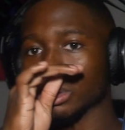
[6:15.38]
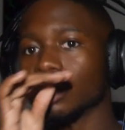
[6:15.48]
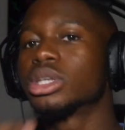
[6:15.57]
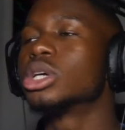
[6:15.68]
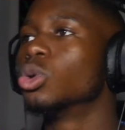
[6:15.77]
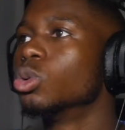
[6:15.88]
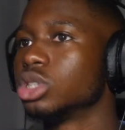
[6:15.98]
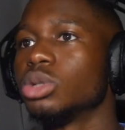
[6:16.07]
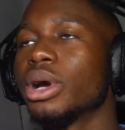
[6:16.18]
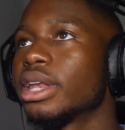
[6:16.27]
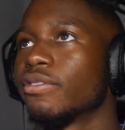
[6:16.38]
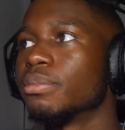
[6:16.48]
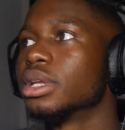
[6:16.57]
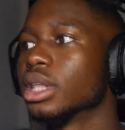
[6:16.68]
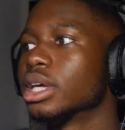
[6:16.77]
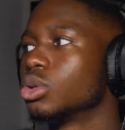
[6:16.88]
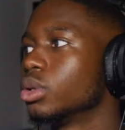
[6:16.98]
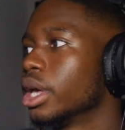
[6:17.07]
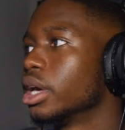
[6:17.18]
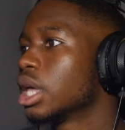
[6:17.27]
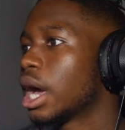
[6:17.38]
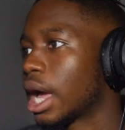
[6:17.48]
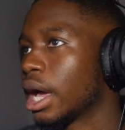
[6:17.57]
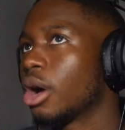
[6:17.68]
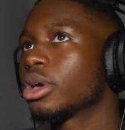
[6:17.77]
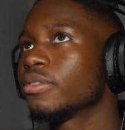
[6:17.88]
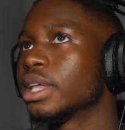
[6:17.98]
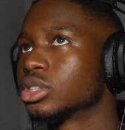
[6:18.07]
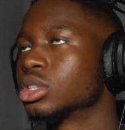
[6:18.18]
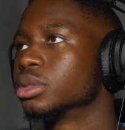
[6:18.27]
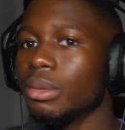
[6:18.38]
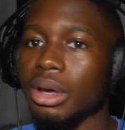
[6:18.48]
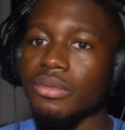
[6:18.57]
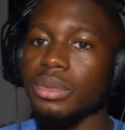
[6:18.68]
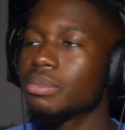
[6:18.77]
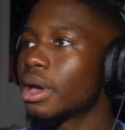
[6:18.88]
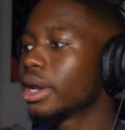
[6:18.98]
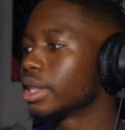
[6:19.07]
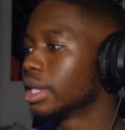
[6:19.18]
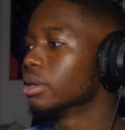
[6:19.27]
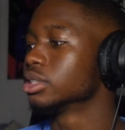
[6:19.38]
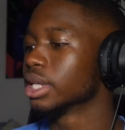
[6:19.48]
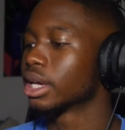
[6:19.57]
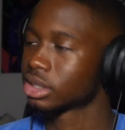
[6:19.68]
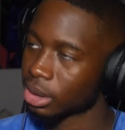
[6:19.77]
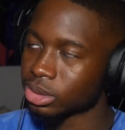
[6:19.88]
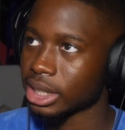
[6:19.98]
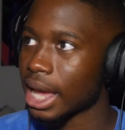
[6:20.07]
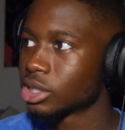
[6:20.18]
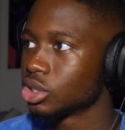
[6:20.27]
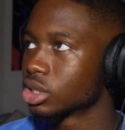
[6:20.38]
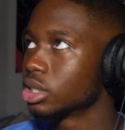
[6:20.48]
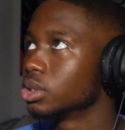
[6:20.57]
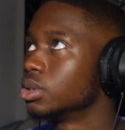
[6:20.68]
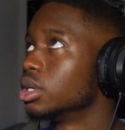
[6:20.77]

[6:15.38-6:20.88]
was okay, cool. She waited for me to like do that. I, will give that to her. I'm not even really mad at that. That was like that was like actually skill.